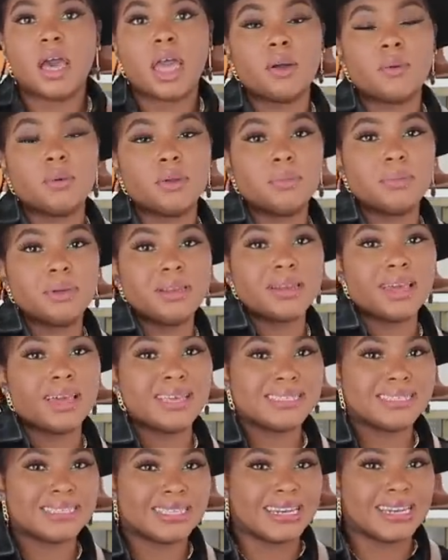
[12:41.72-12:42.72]
I want to be
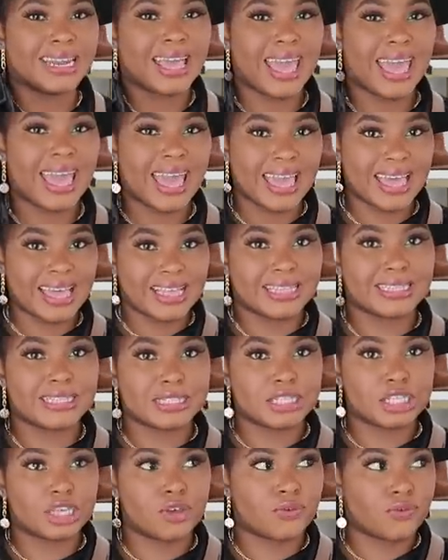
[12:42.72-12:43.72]
nice and
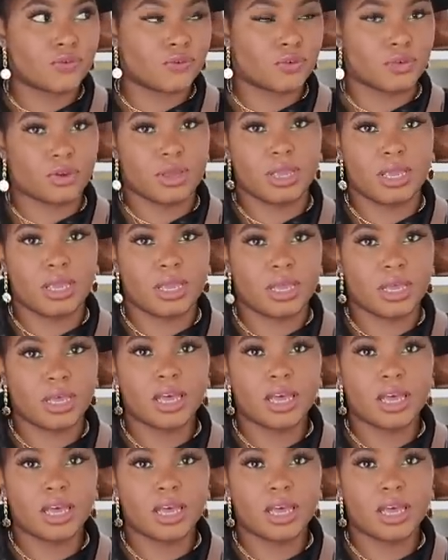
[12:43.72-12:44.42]
hand free.